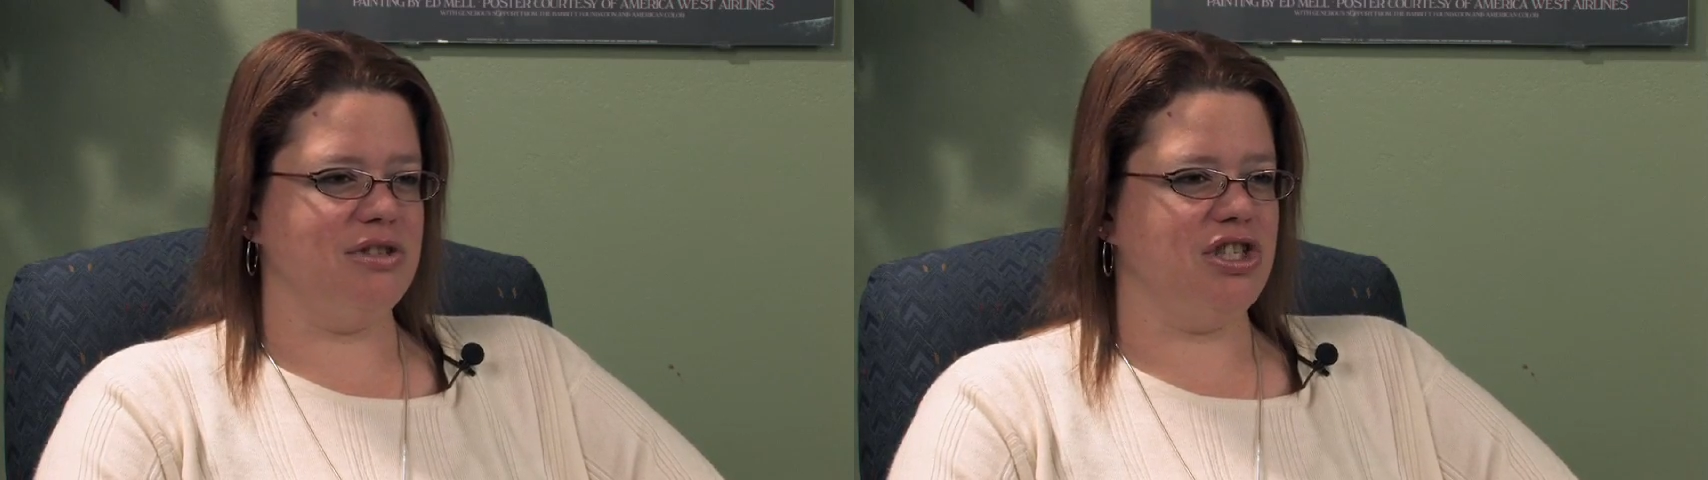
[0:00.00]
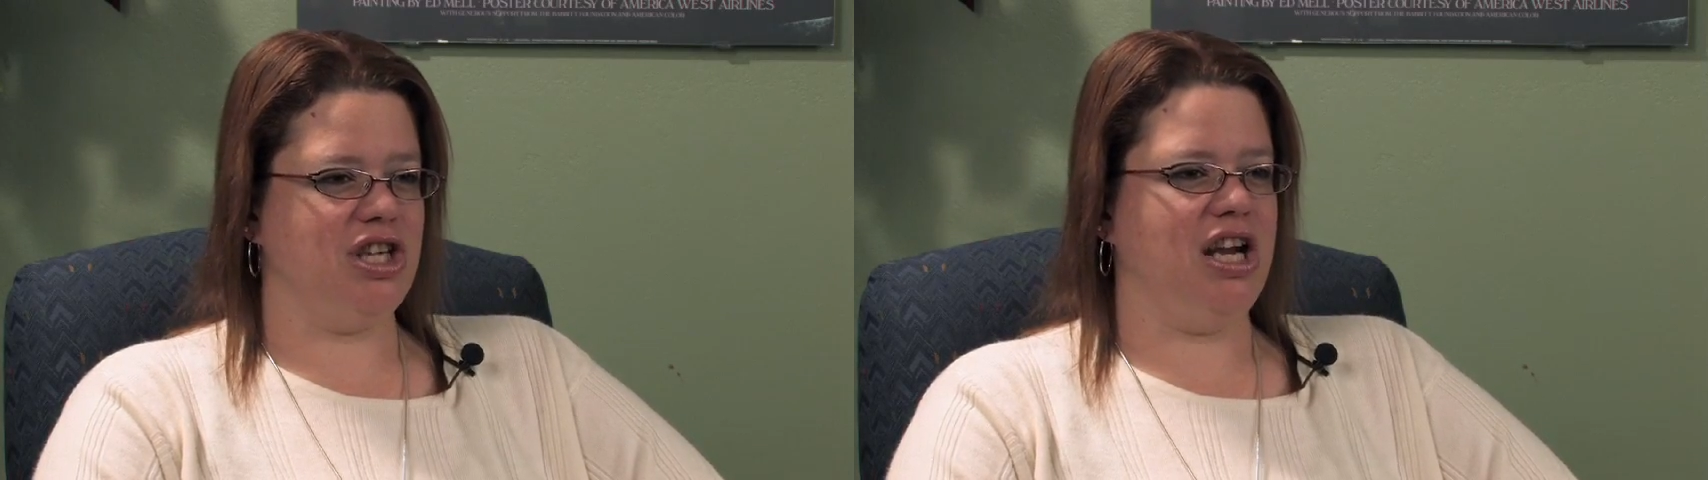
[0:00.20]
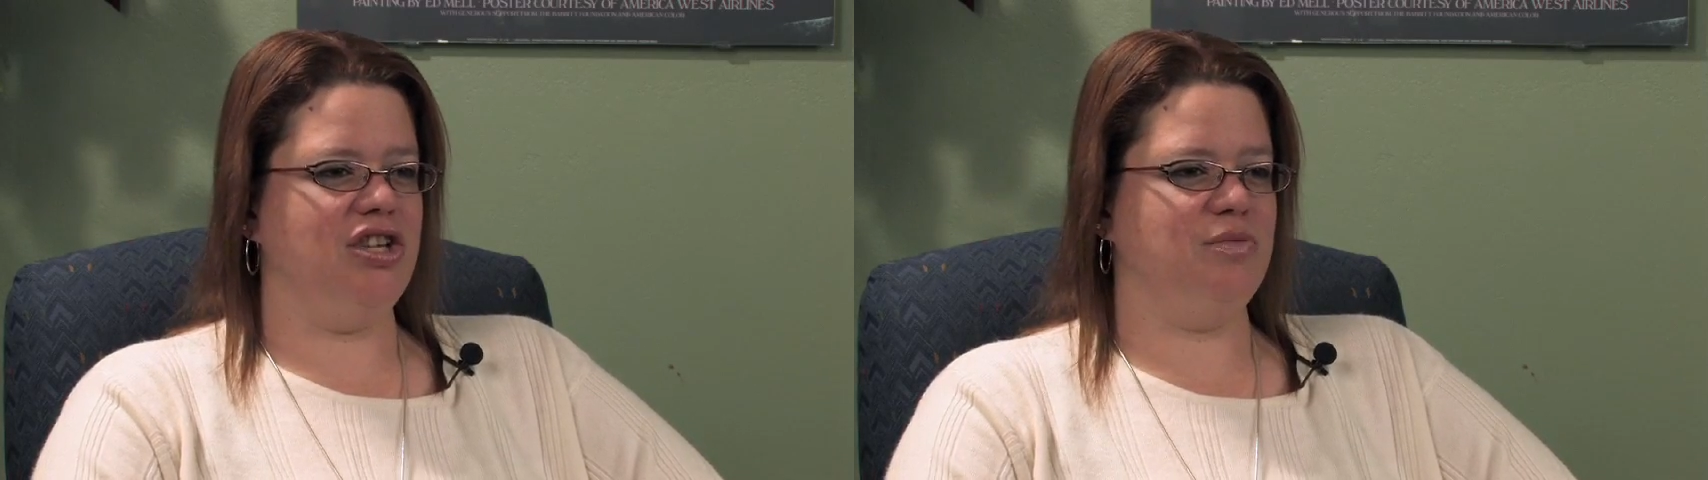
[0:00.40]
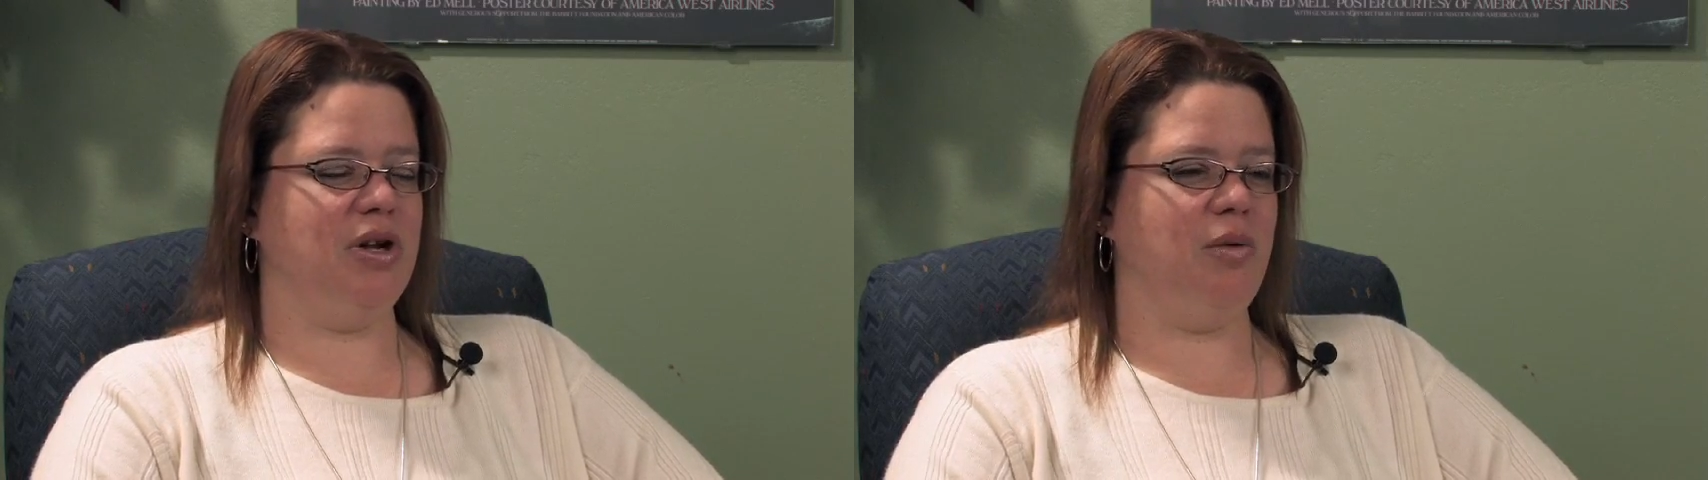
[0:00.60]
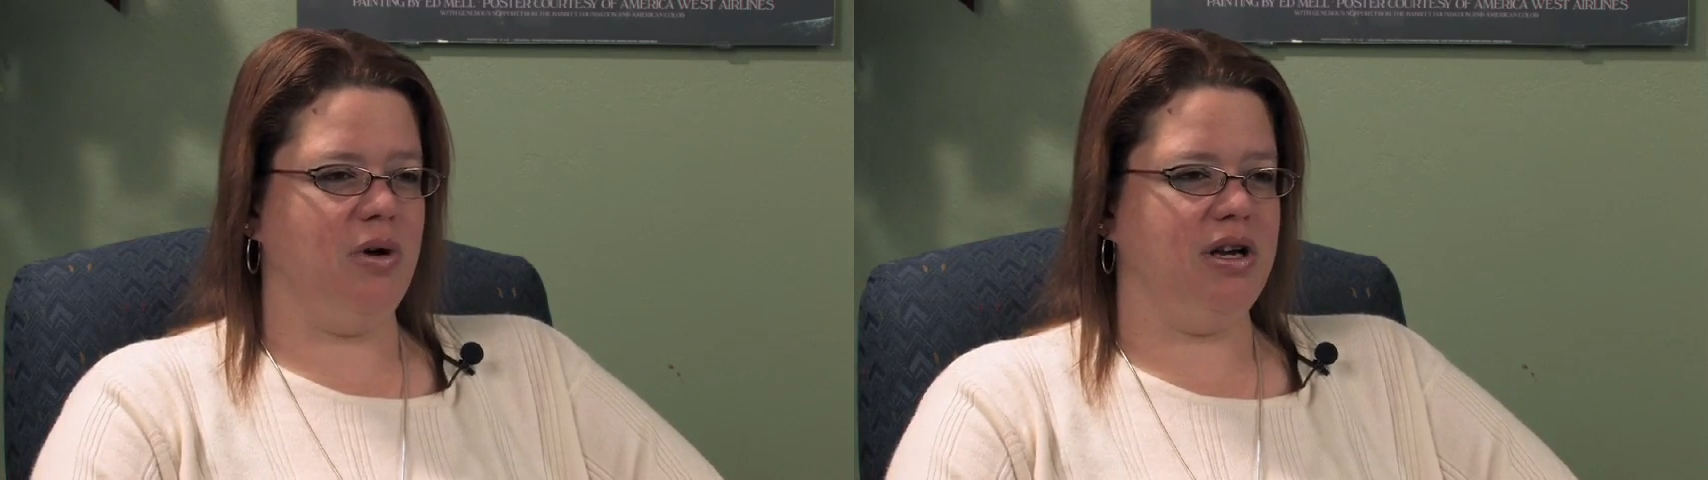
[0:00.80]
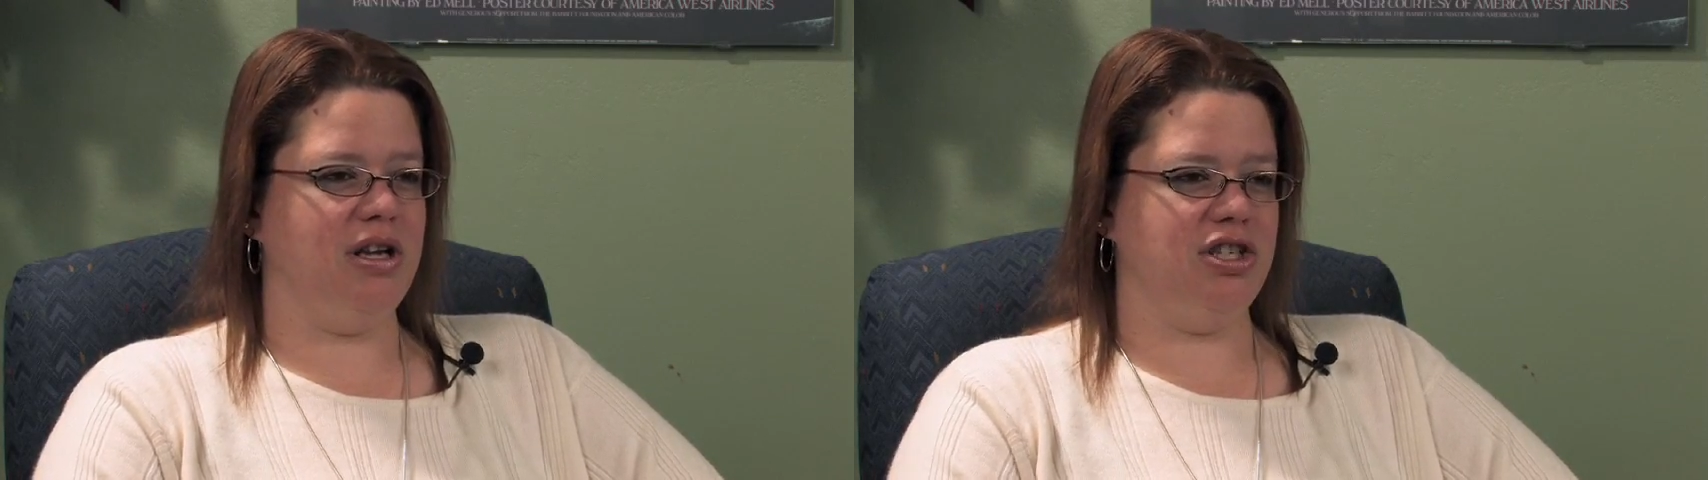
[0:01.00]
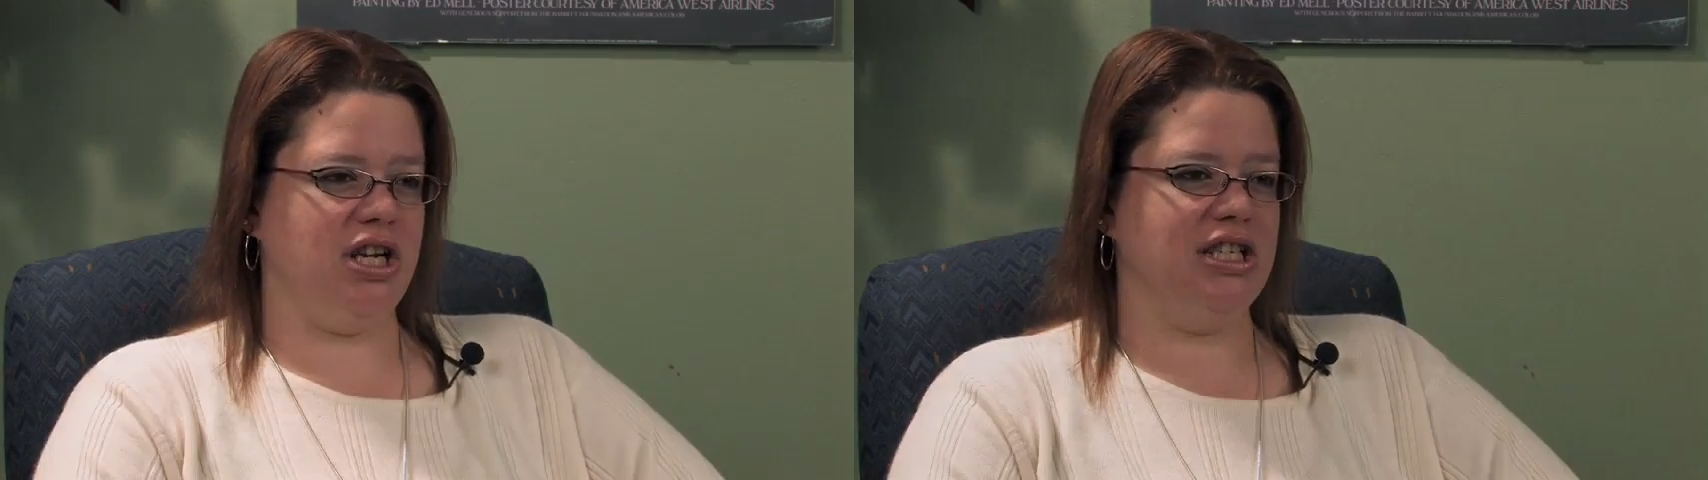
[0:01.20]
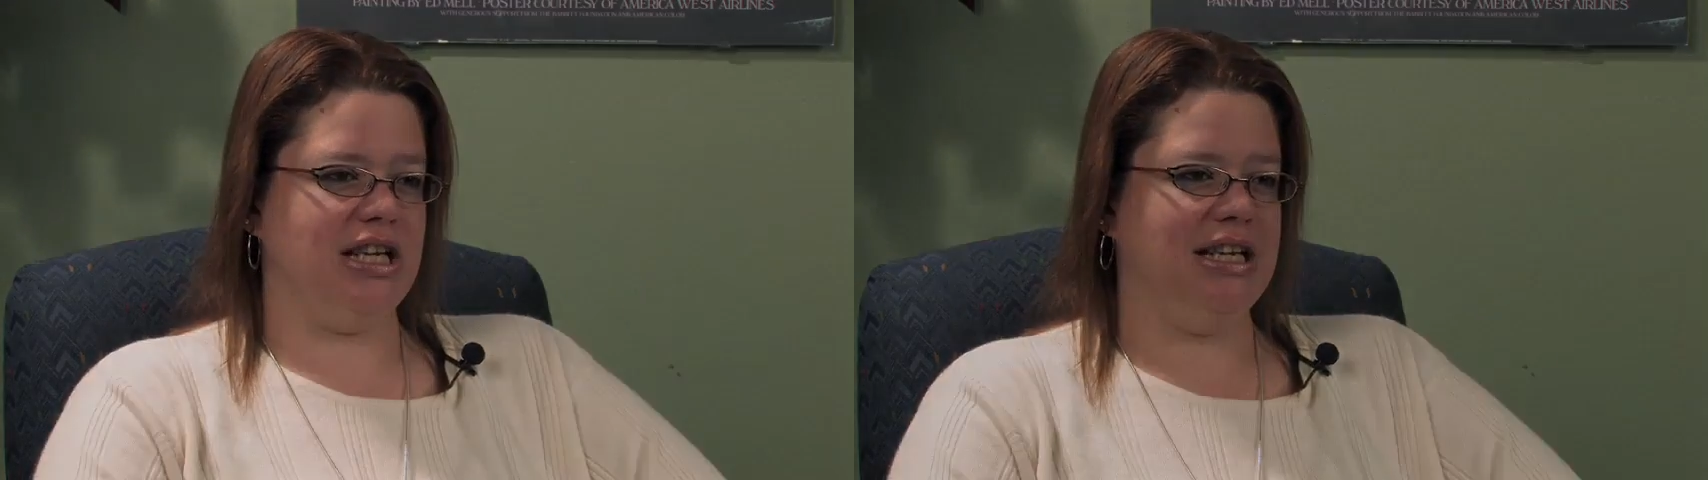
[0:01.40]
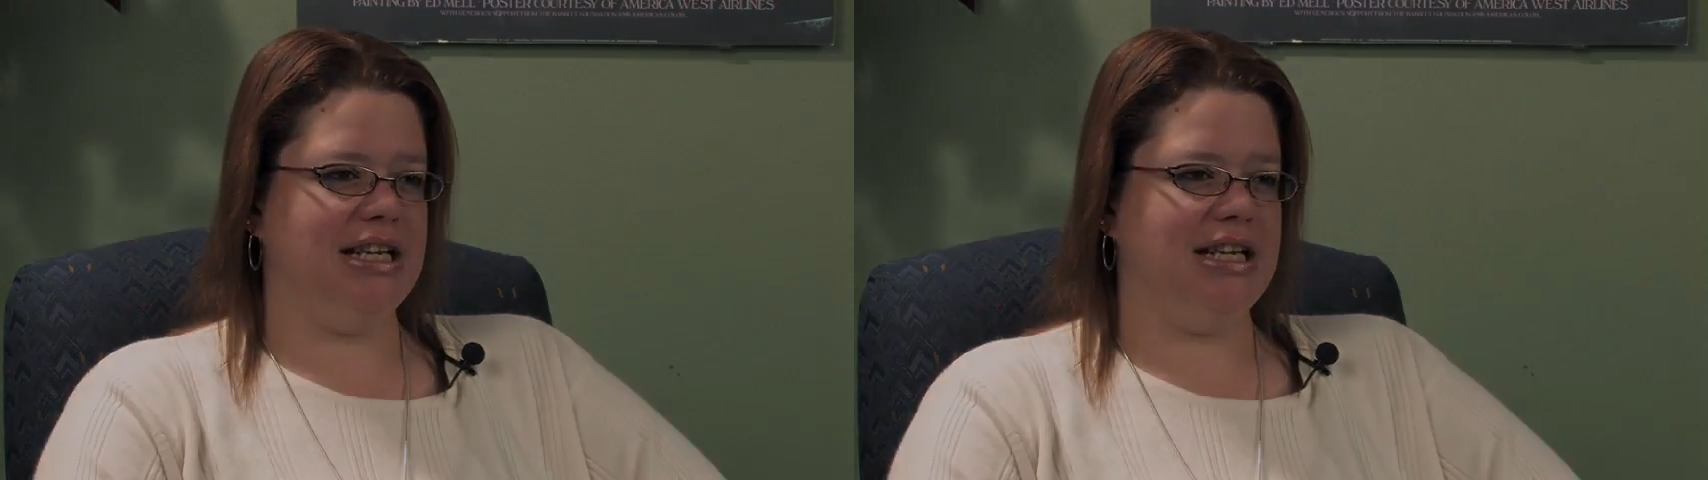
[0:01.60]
was a change. But I wanted a change. I